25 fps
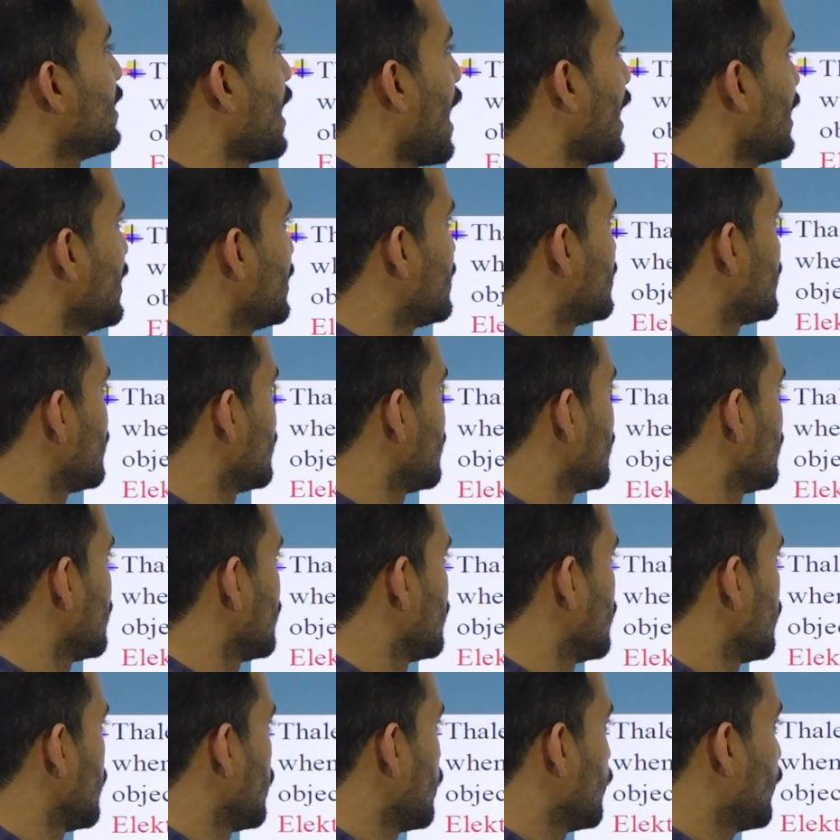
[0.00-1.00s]
that
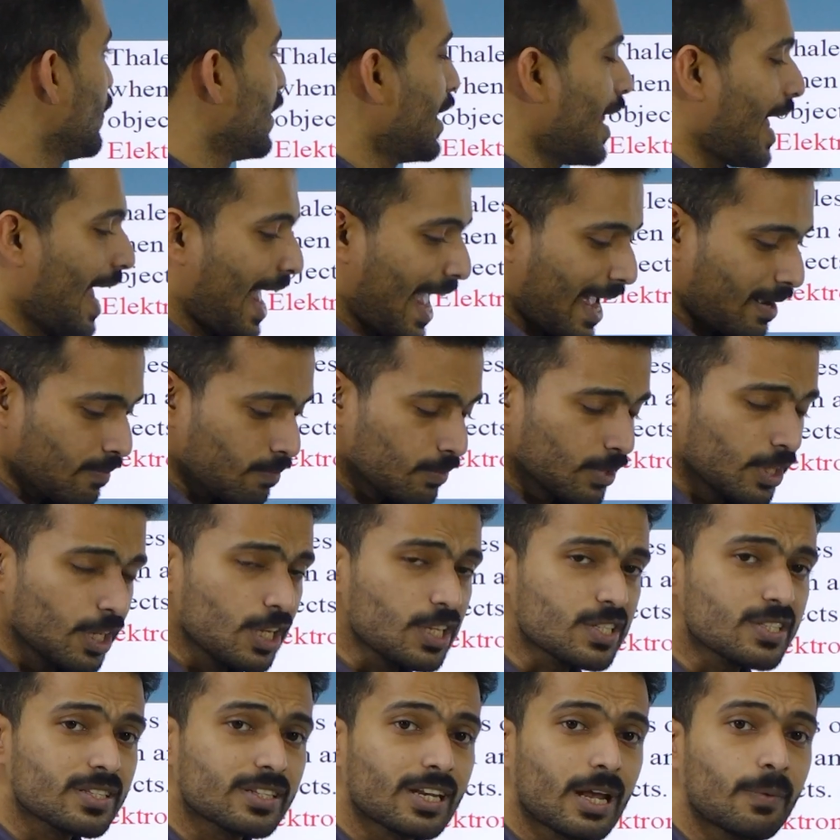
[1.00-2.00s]
when amber
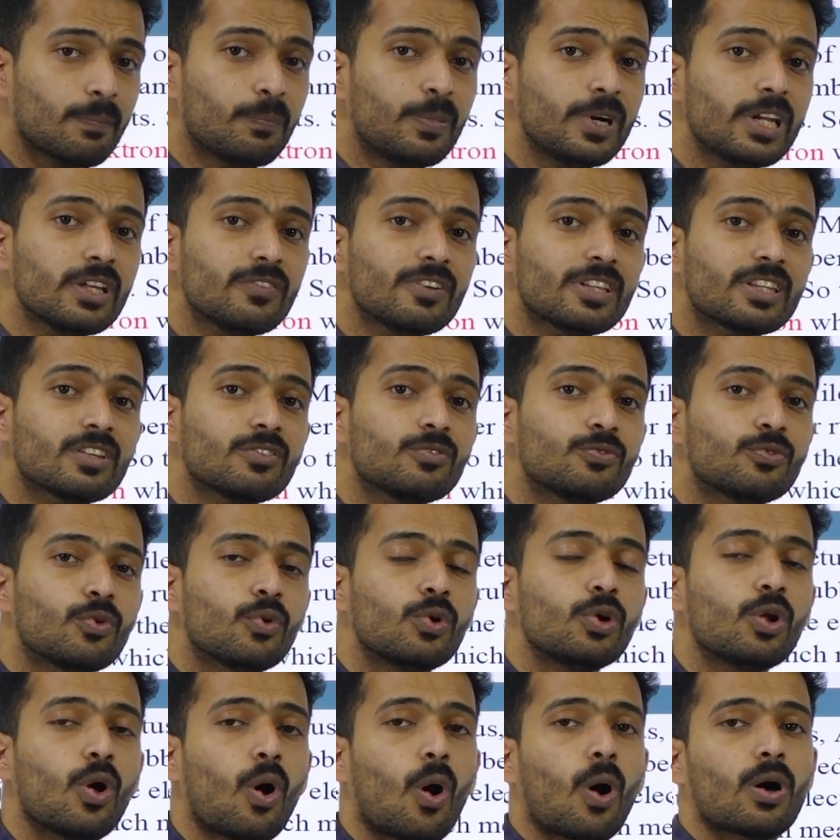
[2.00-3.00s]
is rubbed with
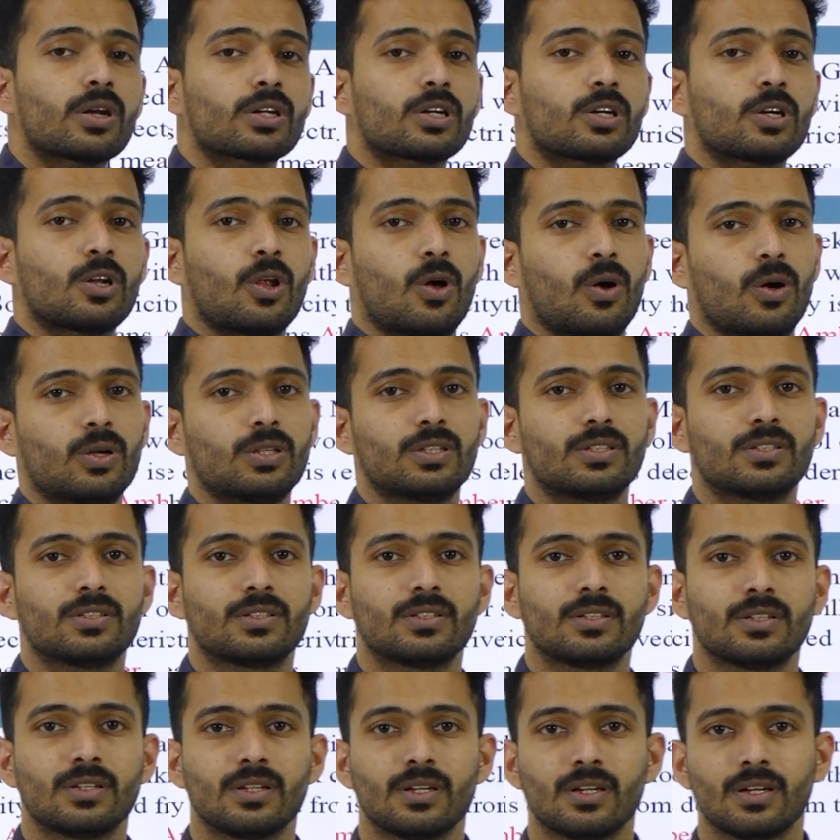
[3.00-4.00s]
wool or cloth,
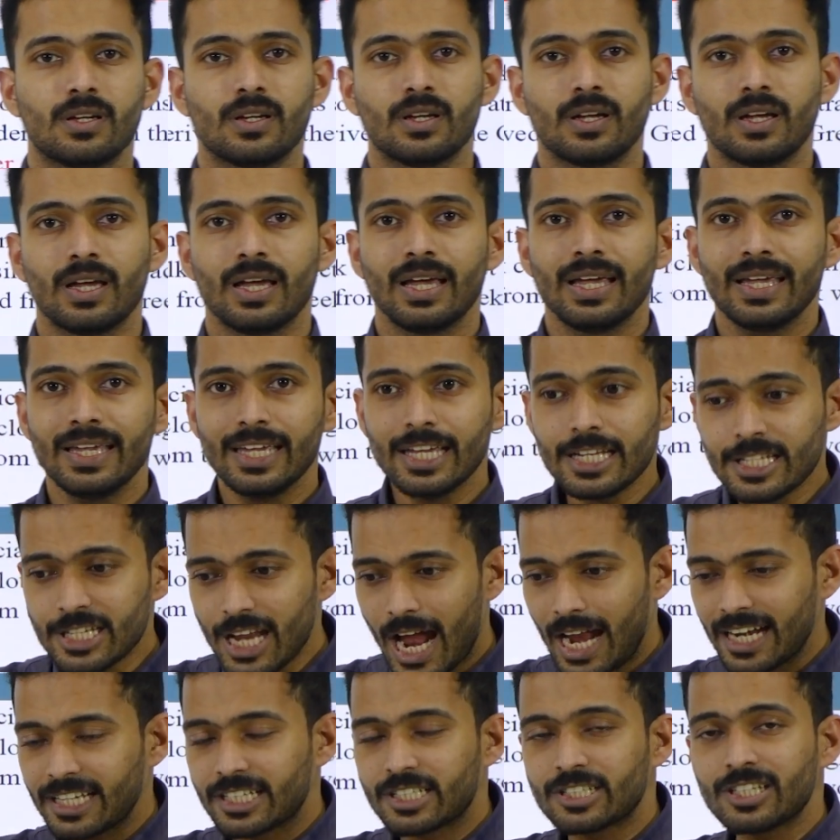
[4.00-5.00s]
it
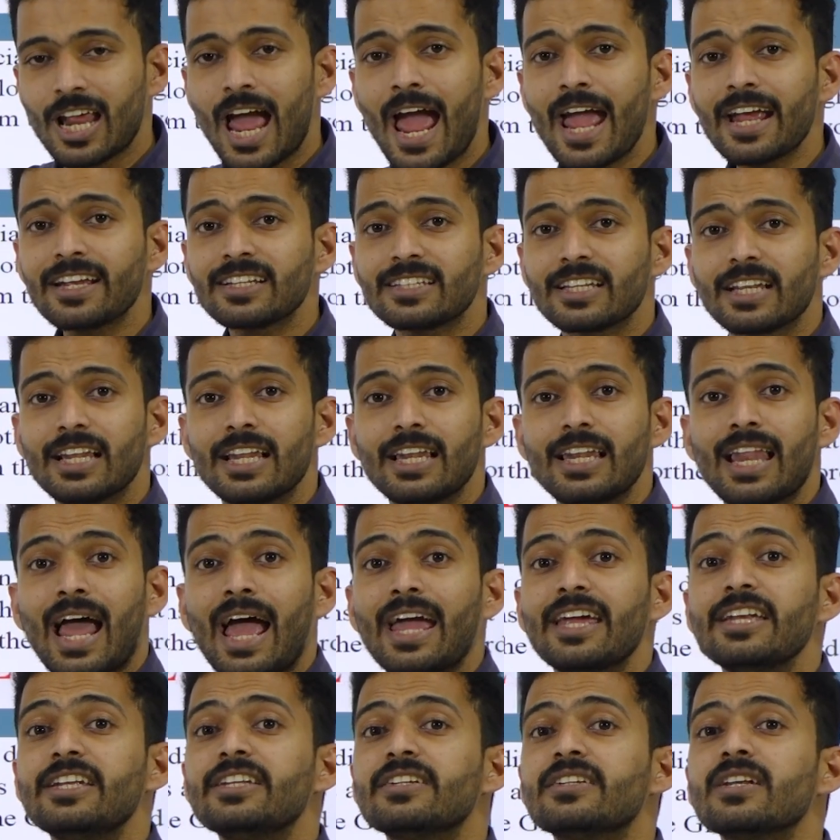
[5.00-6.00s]
attracts
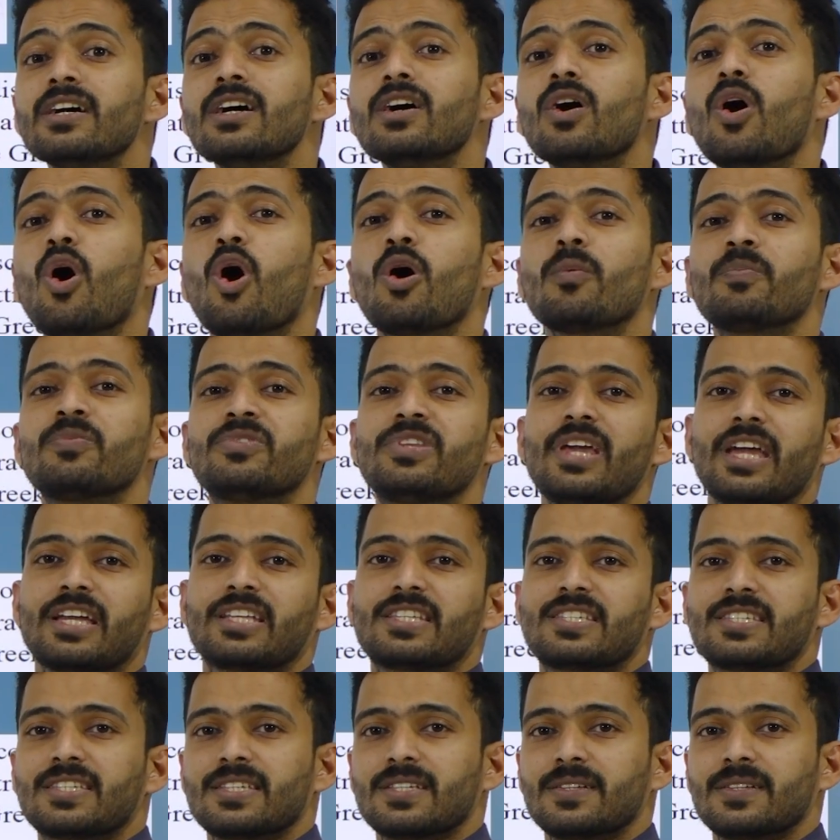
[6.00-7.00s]
lighter objects.